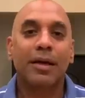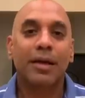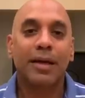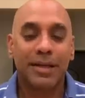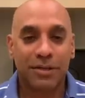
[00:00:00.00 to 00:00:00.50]

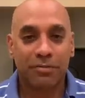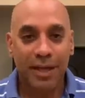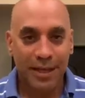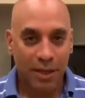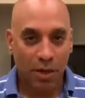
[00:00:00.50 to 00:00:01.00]
It's
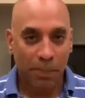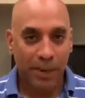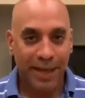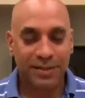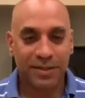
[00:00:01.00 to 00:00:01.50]
really
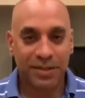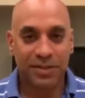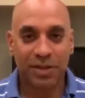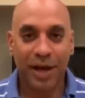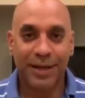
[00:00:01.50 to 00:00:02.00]
complex to
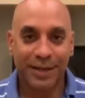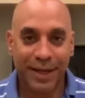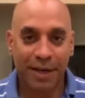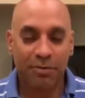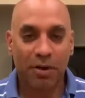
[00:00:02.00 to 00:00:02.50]
design and
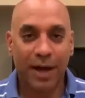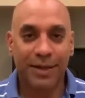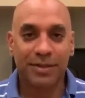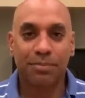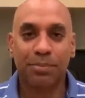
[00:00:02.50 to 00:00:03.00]
get right,